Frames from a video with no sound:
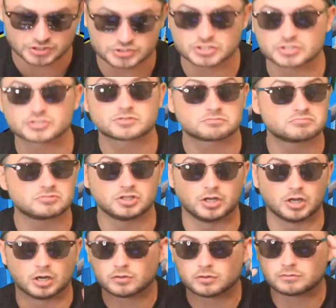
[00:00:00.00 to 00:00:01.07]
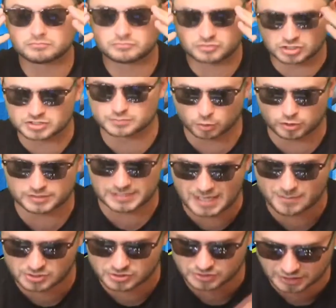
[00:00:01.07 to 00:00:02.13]
It just, you know, does more
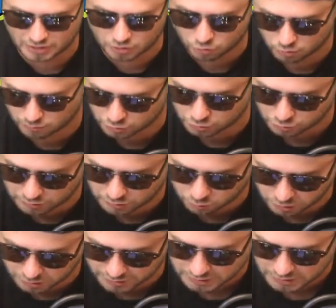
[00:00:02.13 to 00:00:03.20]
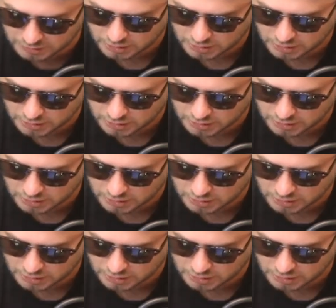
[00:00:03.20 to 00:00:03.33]
damage like a normal unit would.